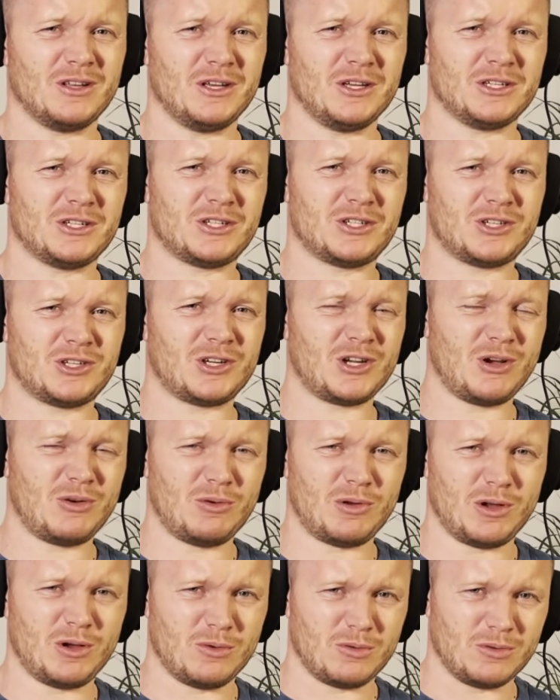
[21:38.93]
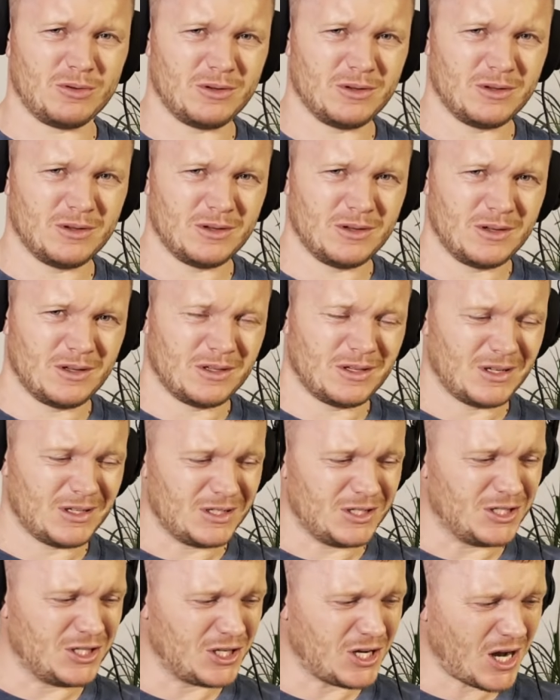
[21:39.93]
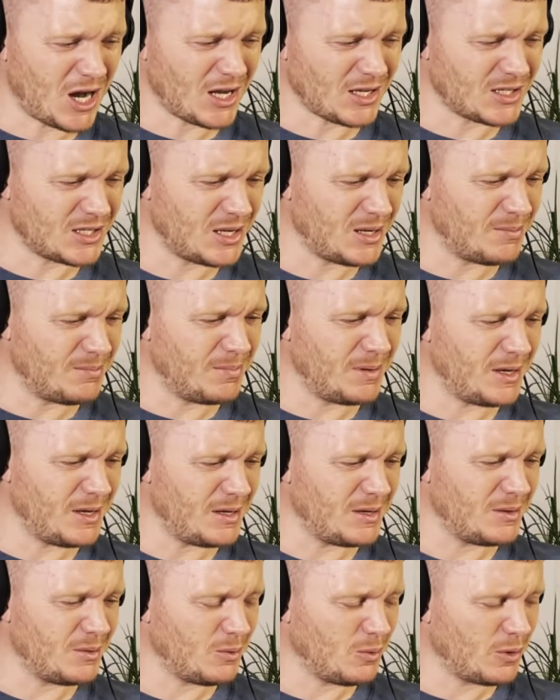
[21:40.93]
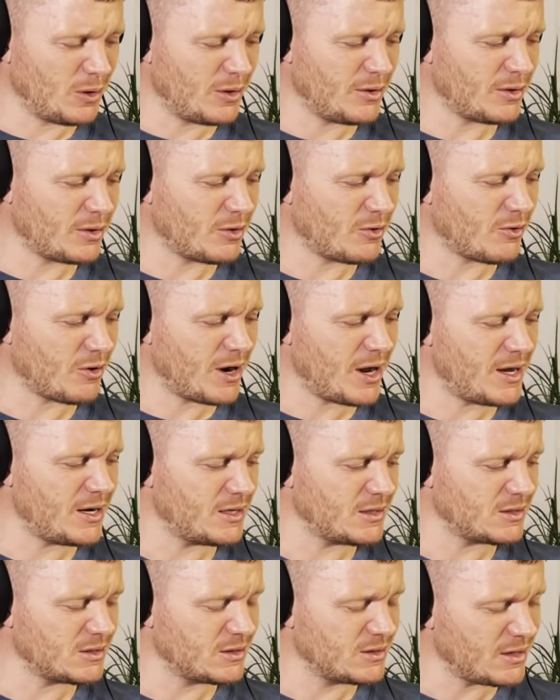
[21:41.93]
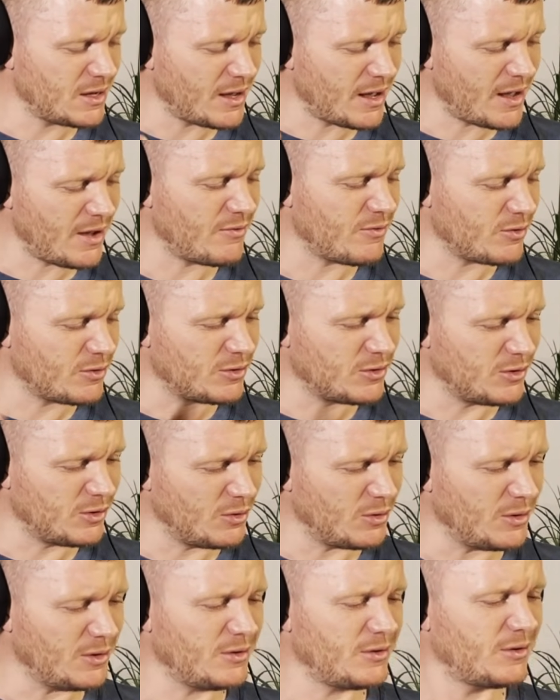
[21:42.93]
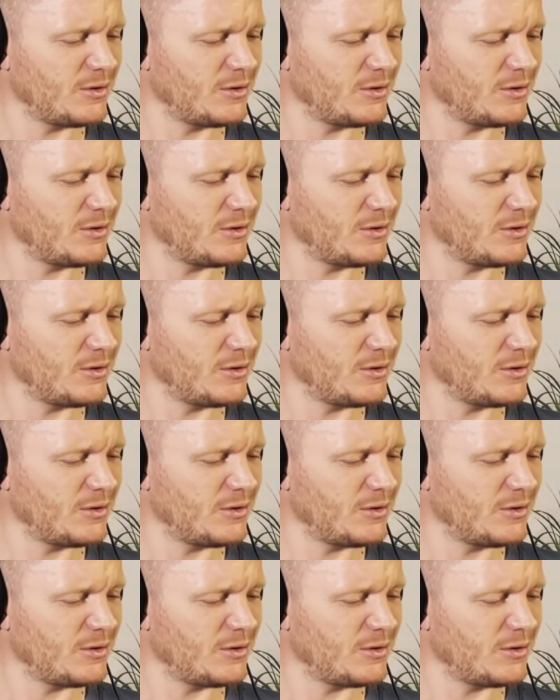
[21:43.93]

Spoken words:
Like, shout out to Jossie B, one of the greatest to ever do it.